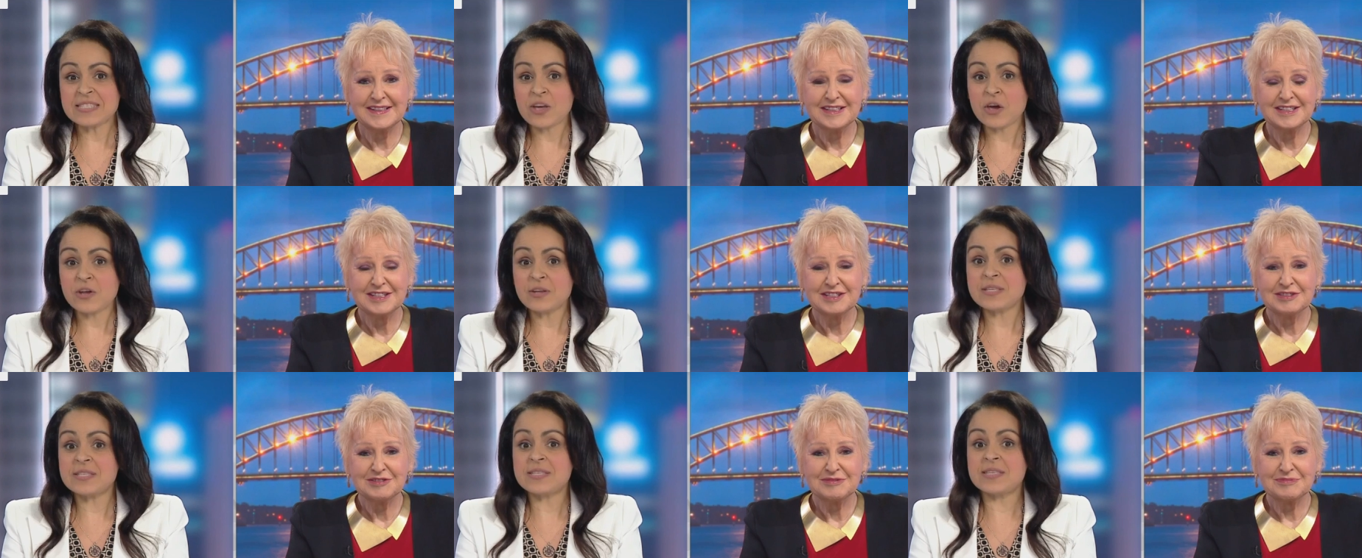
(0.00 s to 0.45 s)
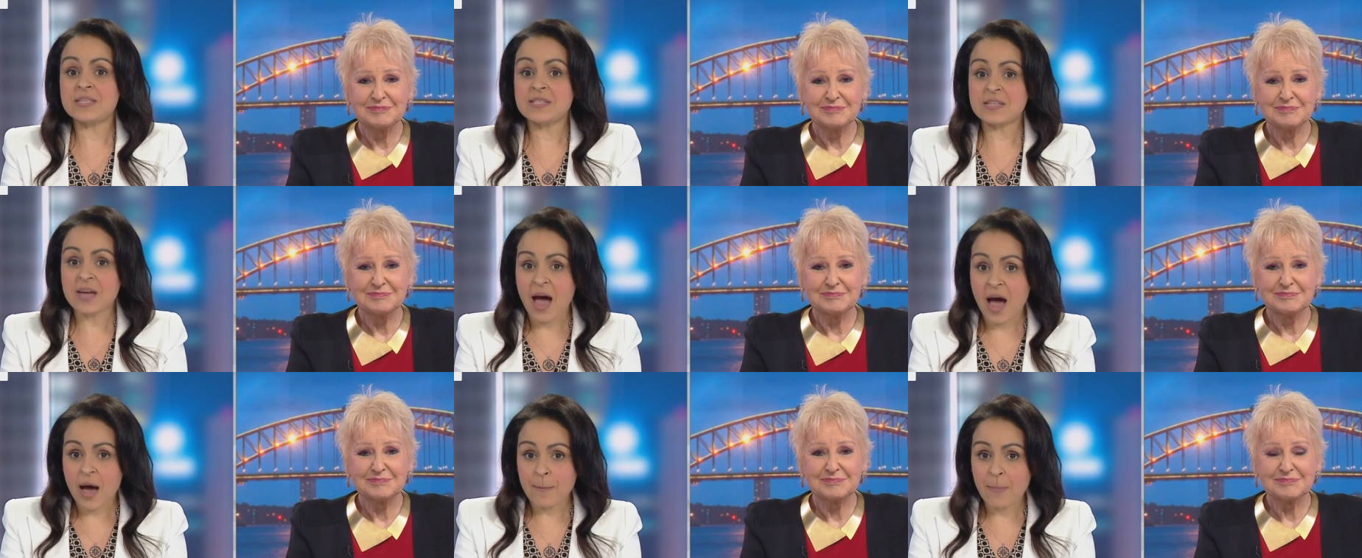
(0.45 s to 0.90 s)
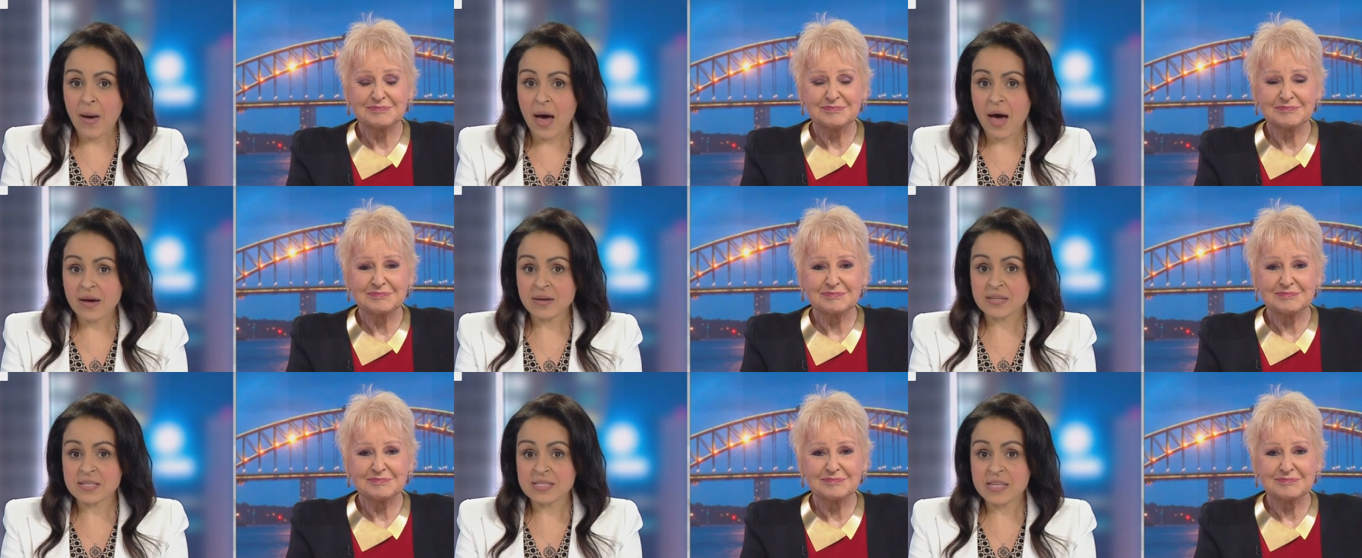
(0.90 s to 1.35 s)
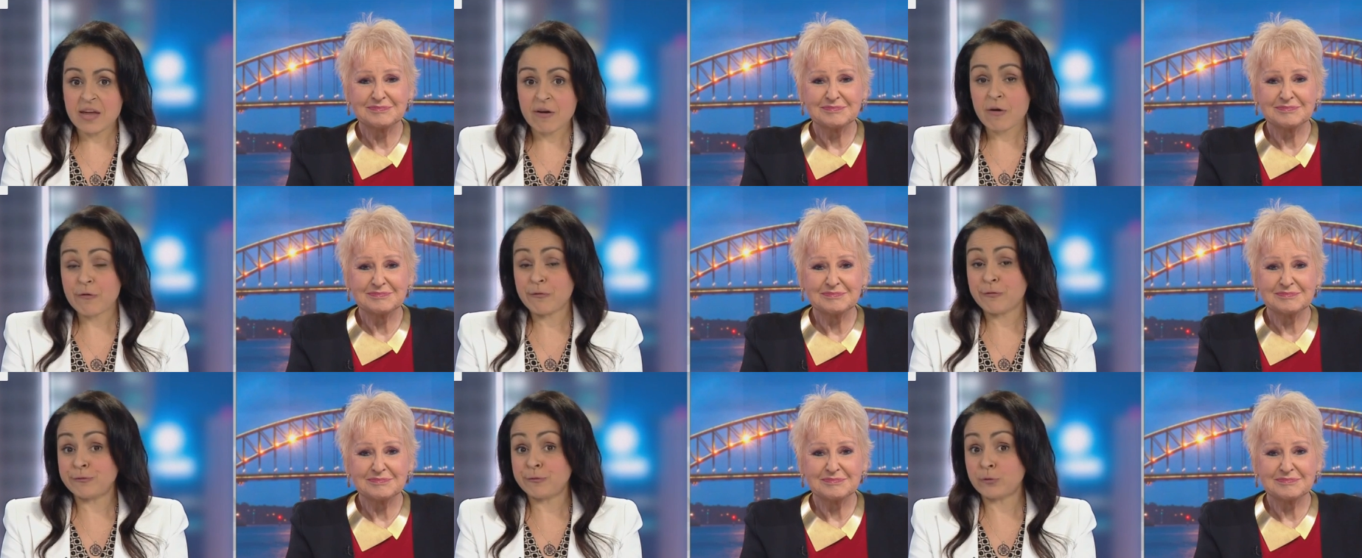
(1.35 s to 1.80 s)
Speaker 1: to Starbucks. They're a
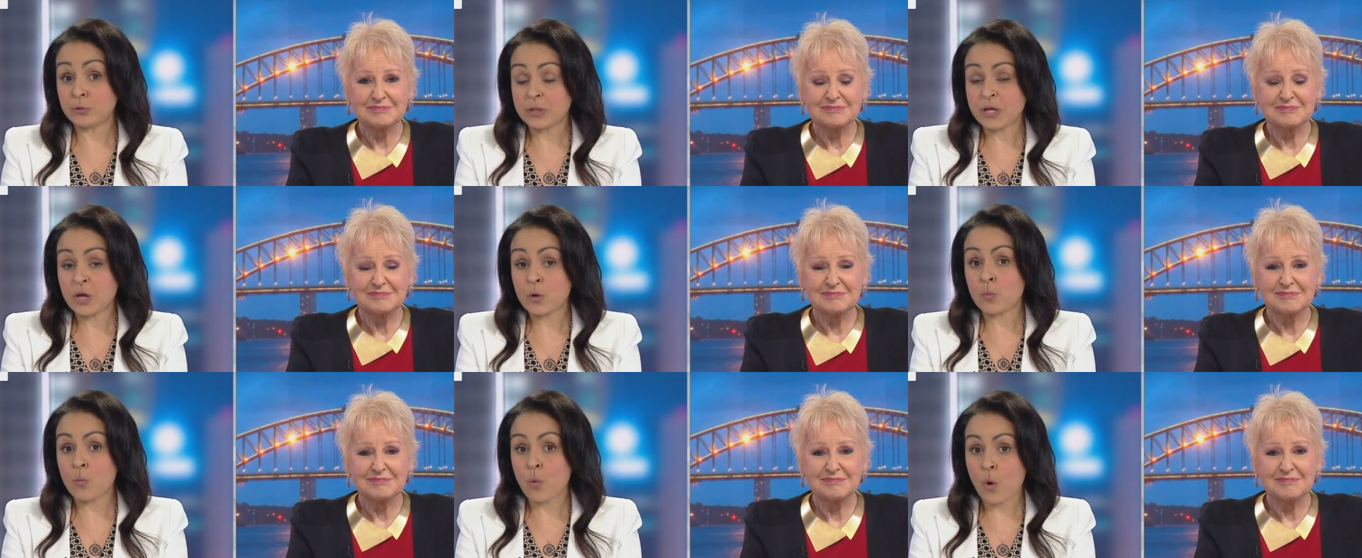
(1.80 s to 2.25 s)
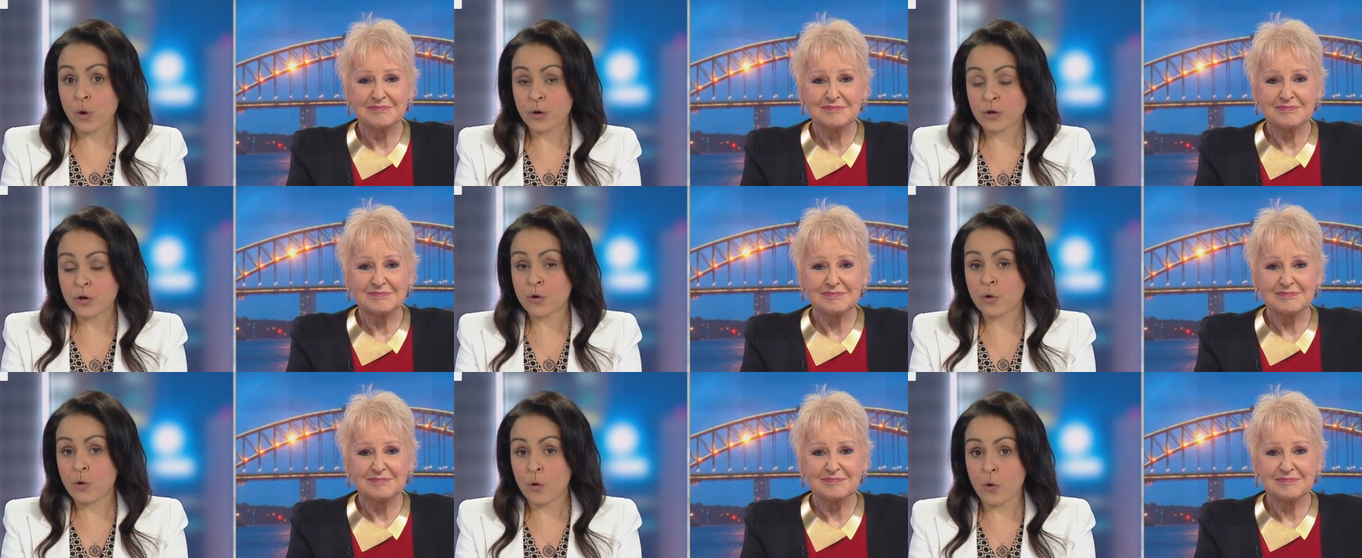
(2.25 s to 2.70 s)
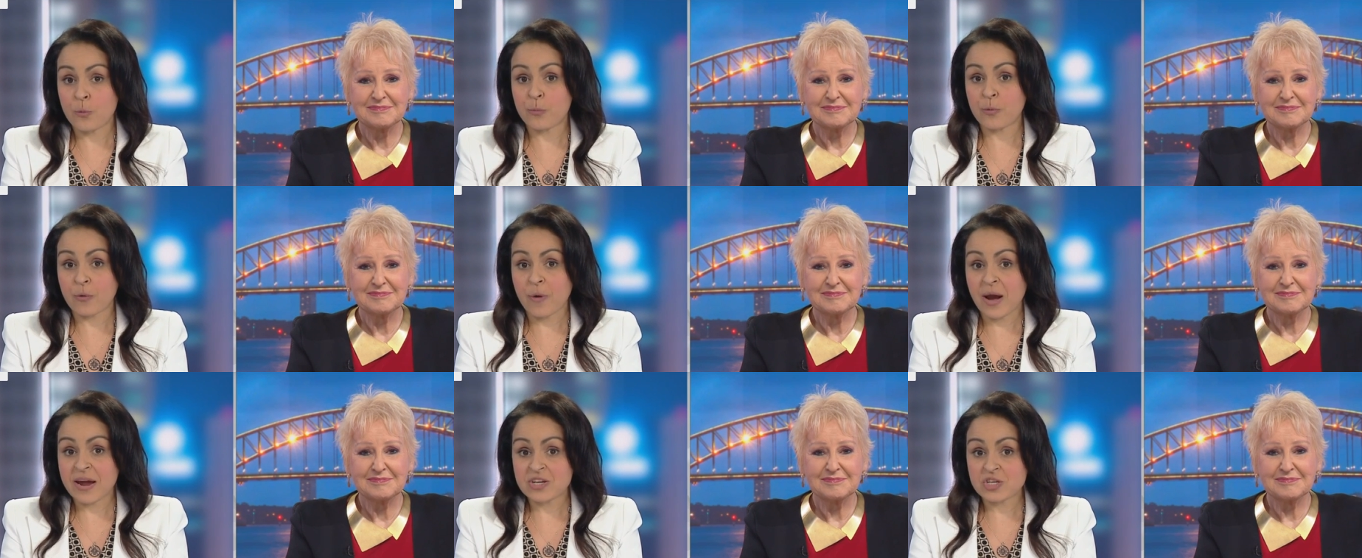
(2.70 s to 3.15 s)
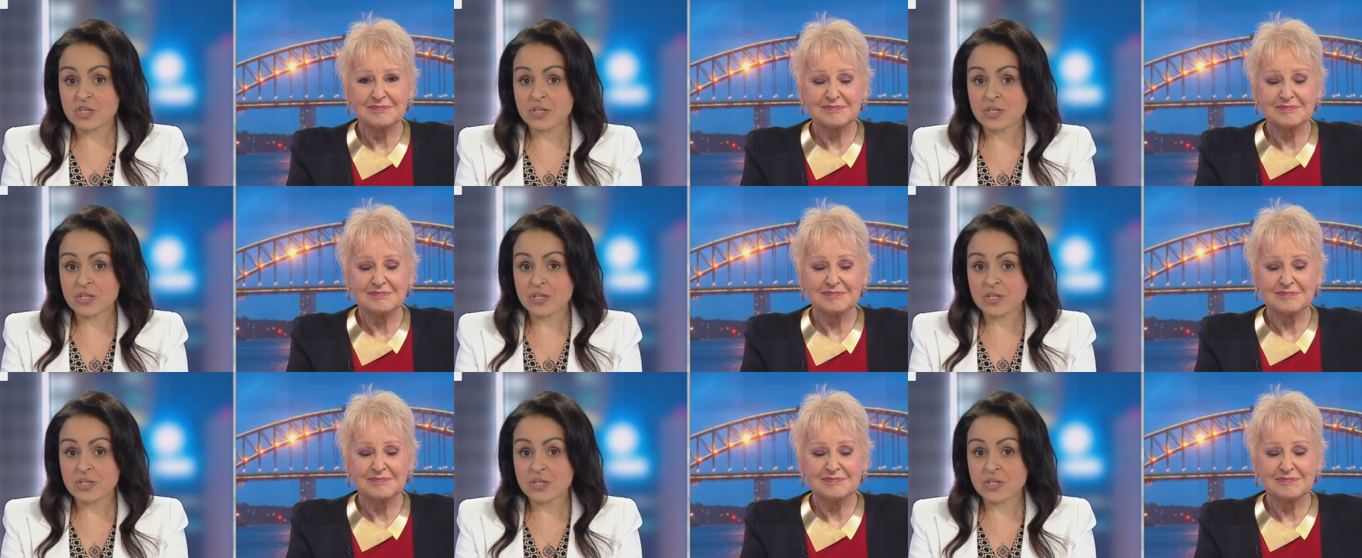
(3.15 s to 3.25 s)
fully woke corporation.